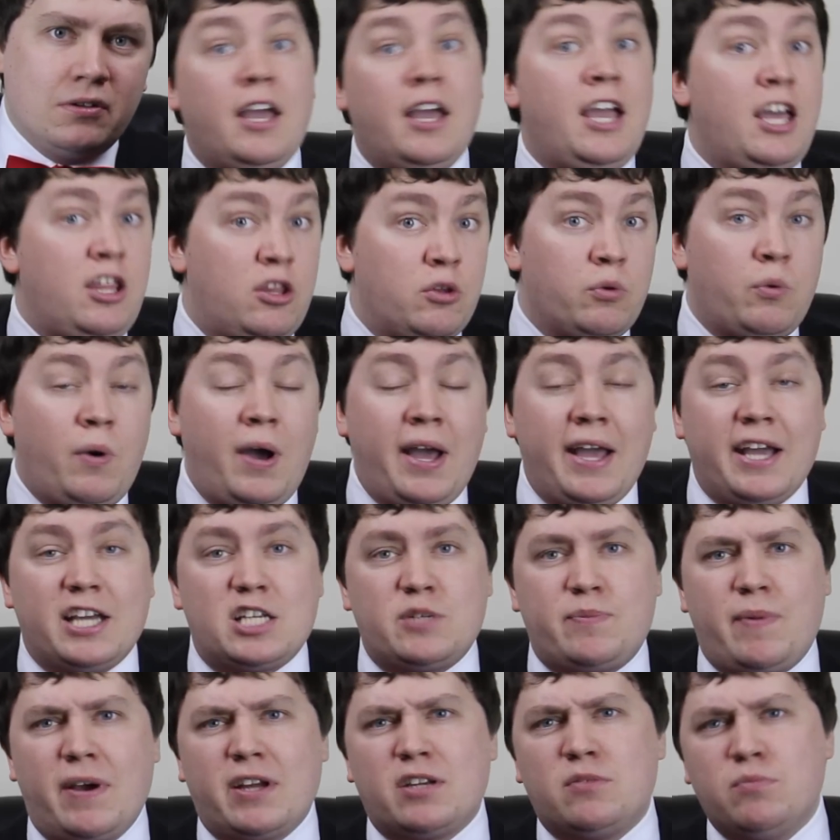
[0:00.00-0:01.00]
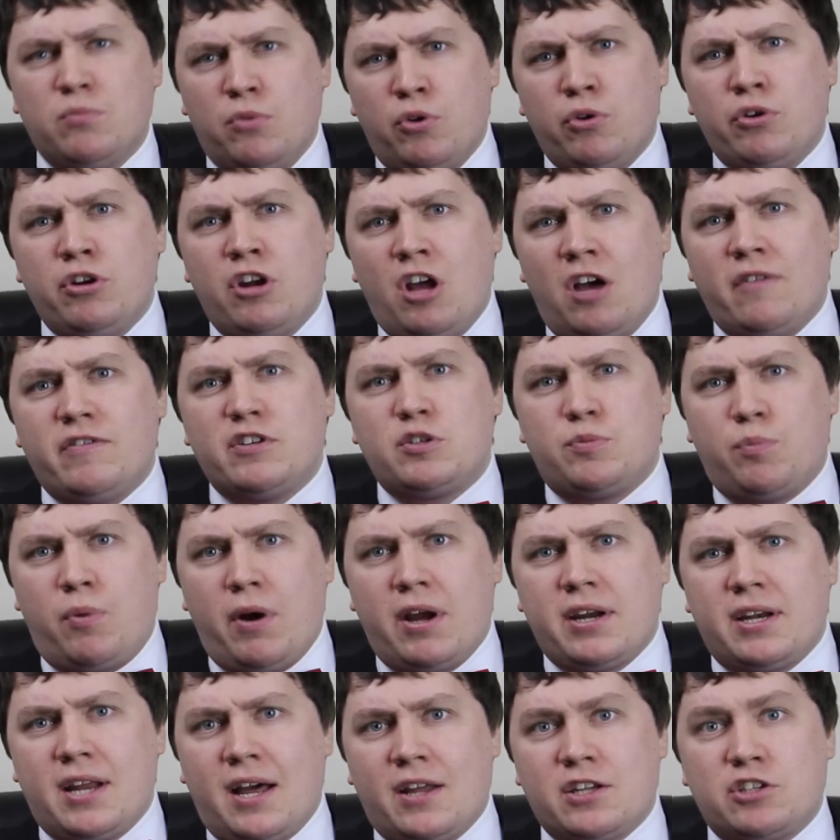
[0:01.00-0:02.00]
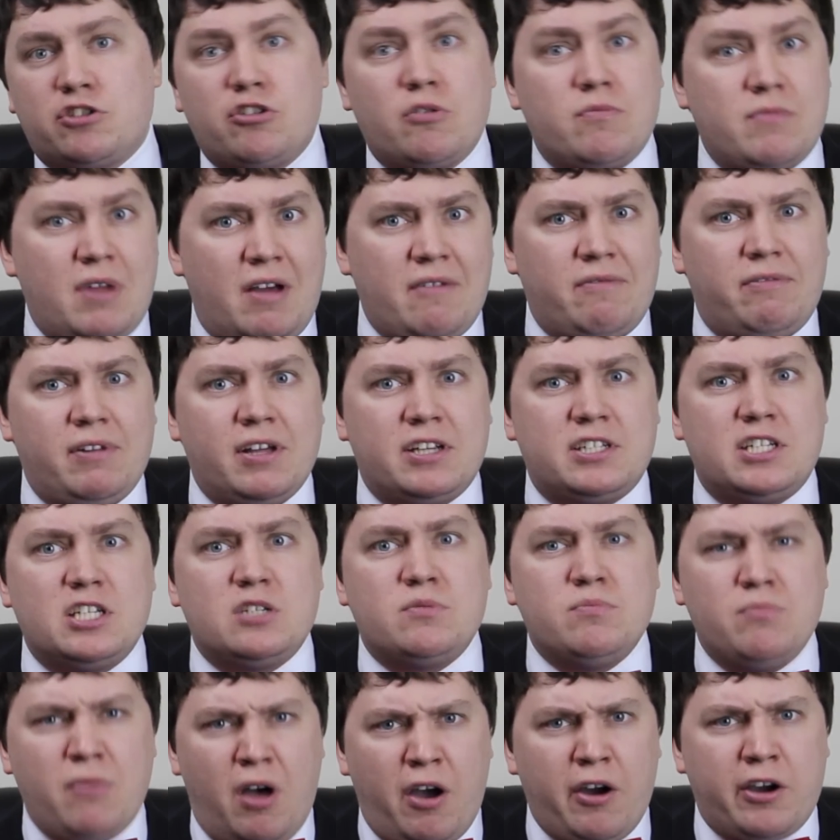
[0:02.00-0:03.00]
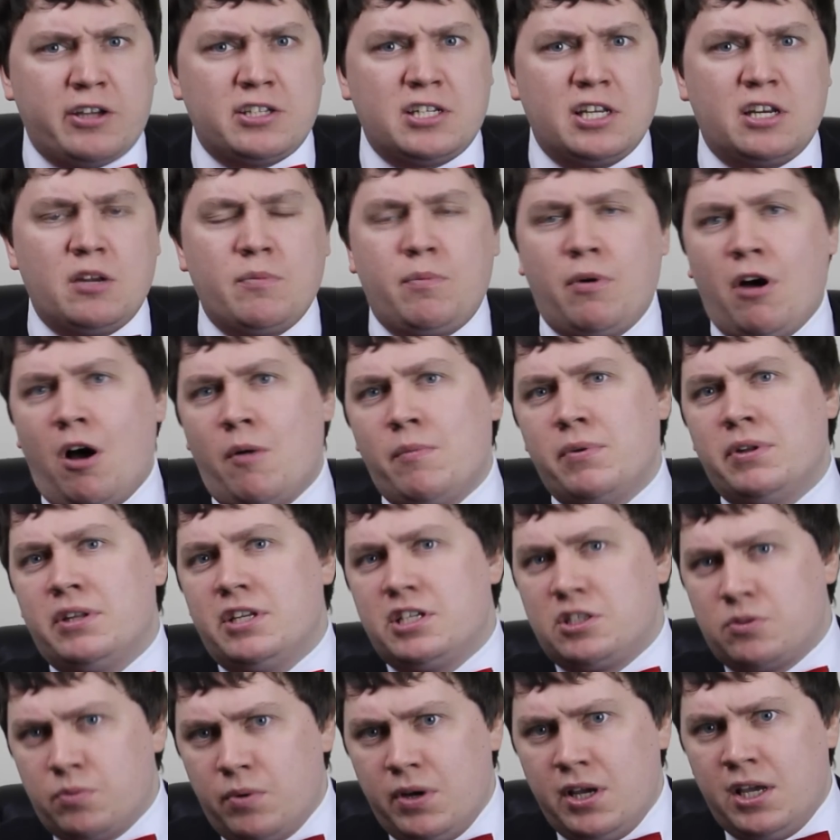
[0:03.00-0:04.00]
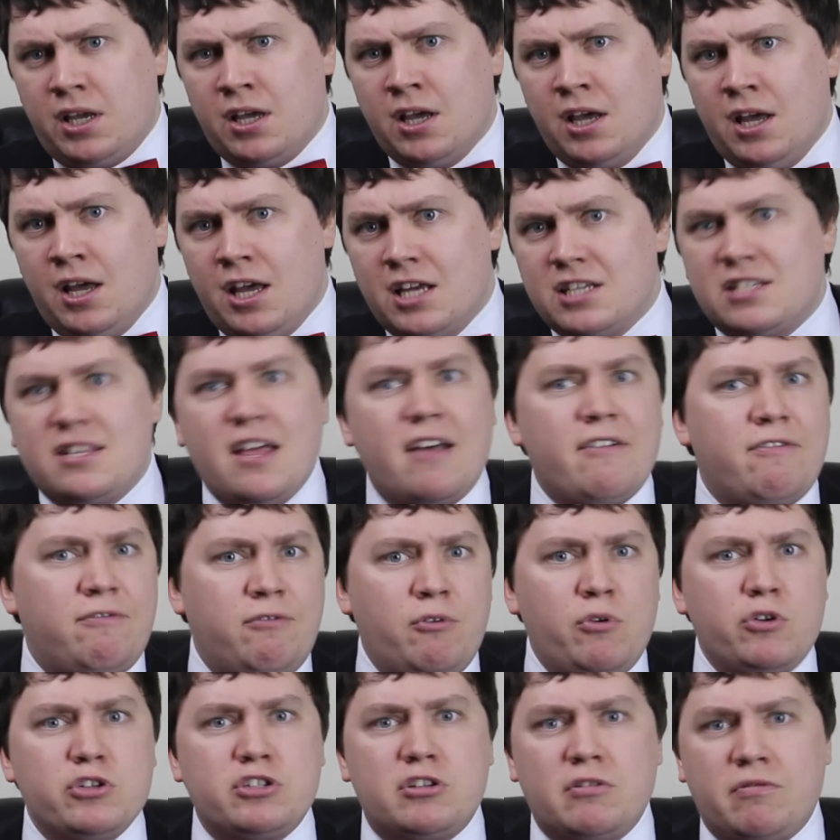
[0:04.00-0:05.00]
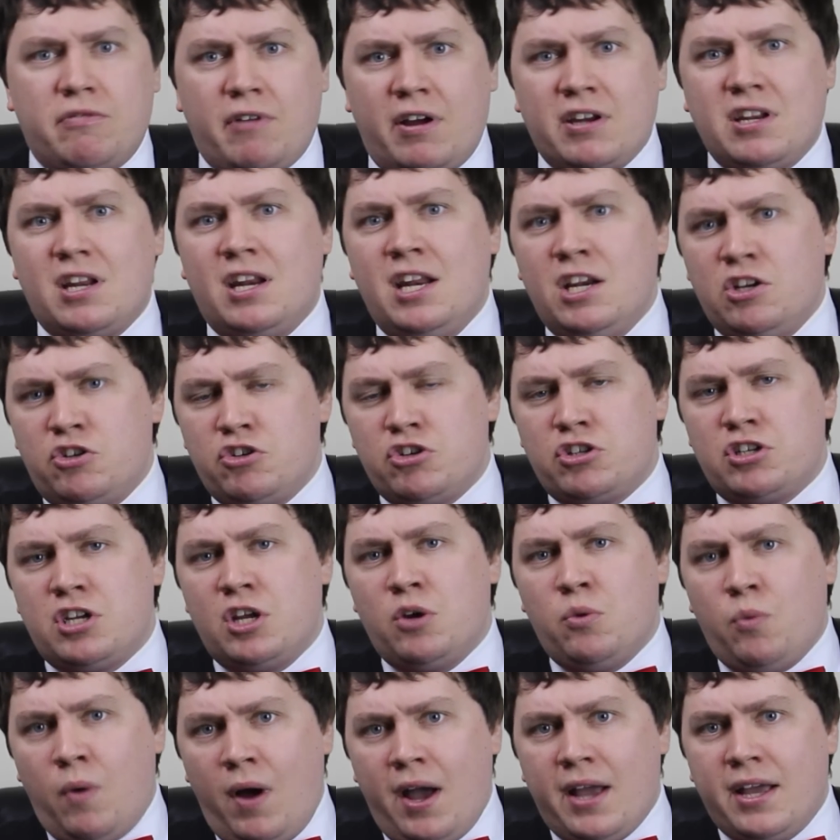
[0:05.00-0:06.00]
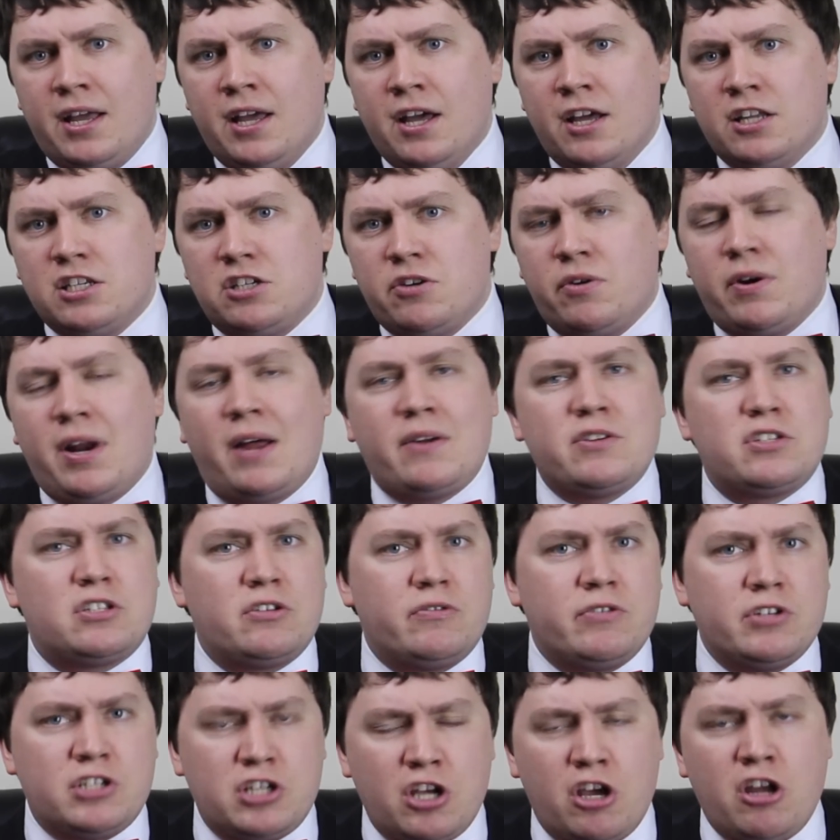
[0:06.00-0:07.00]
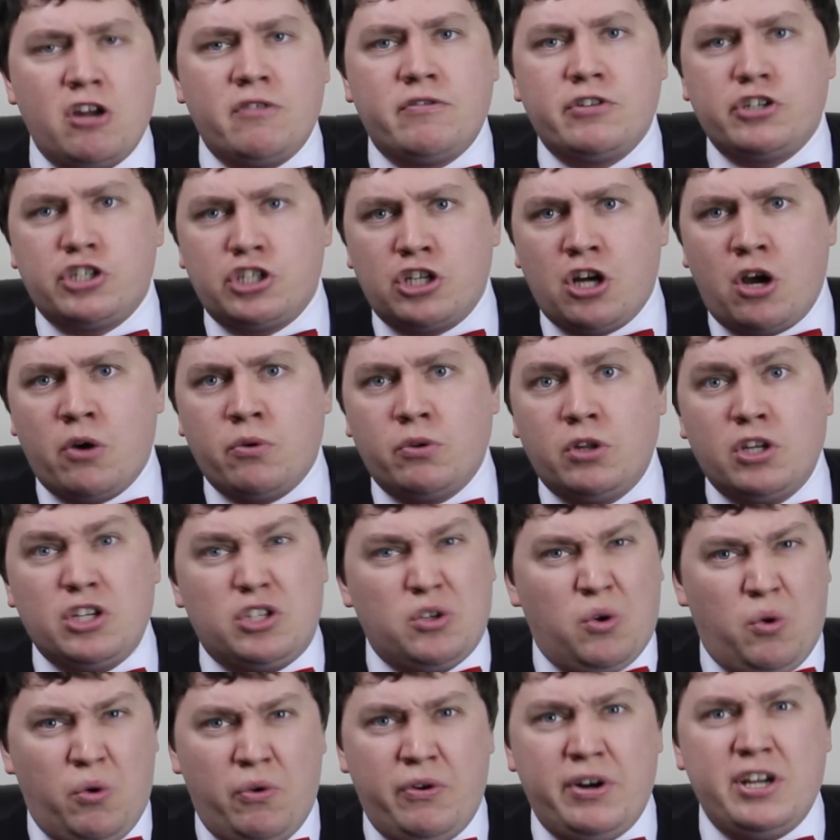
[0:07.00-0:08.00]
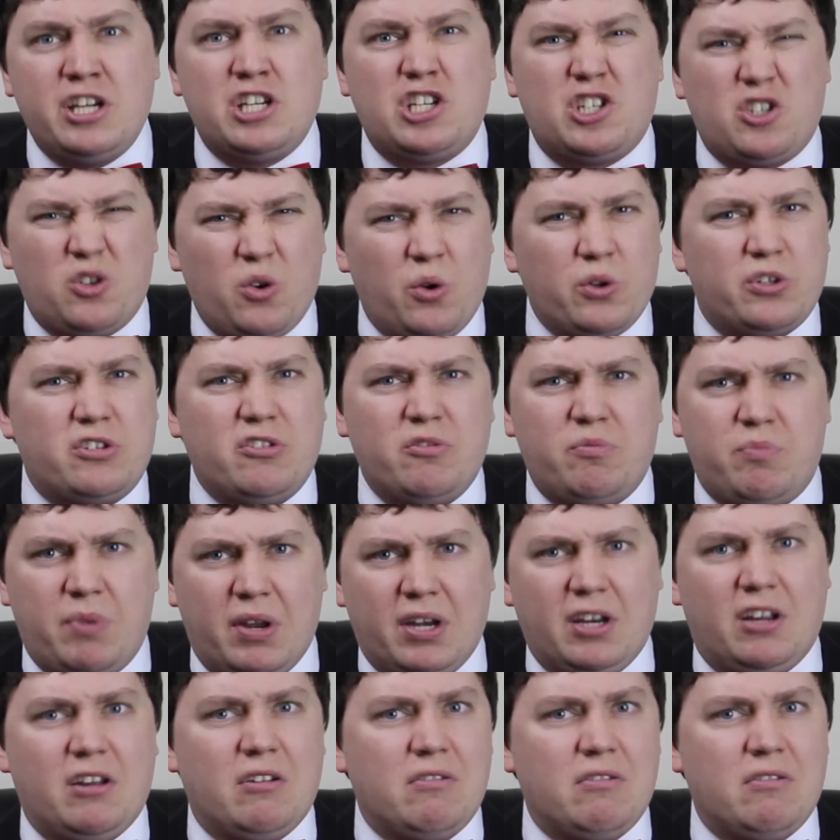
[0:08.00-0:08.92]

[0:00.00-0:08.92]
Either way, expect more nervous breakdowns from Netflix's marketing department this week, as they're forced to find an interesting way to announce the return of a show that's already sort of been